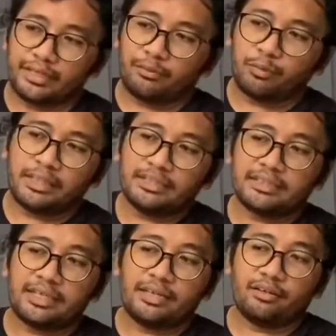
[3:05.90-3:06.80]
one
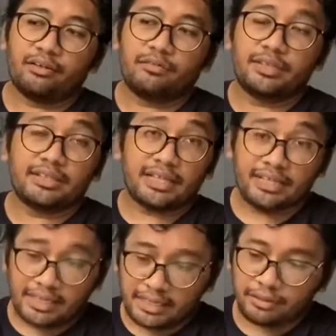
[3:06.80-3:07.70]
side of the tire
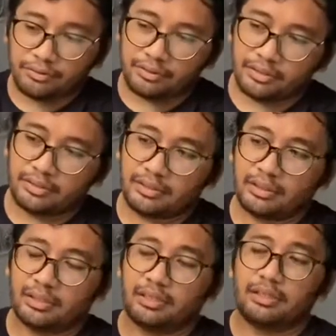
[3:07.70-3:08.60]
out,
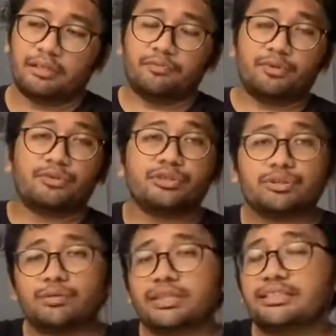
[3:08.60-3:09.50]
for those
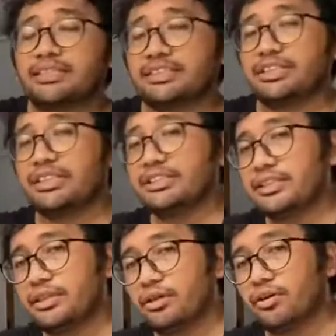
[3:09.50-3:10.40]
who are just changing
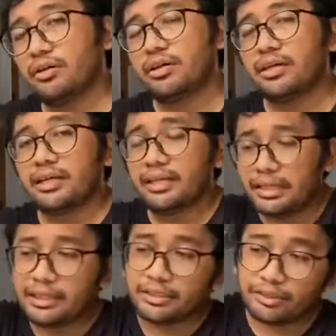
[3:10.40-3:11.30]
your
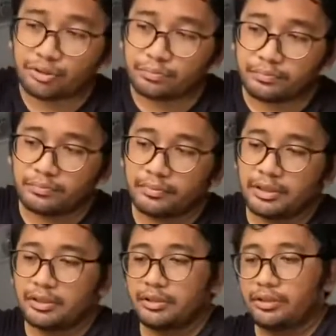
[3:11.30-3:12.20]
inner tube,
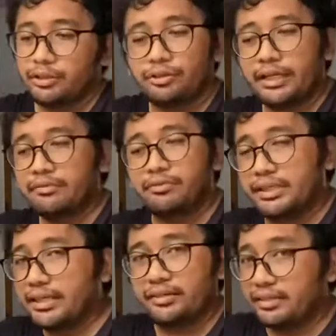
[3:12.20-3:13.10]
you don't have to
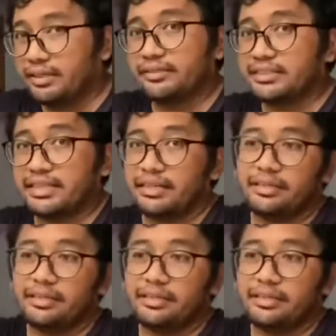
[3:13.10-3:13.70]
take out the other side.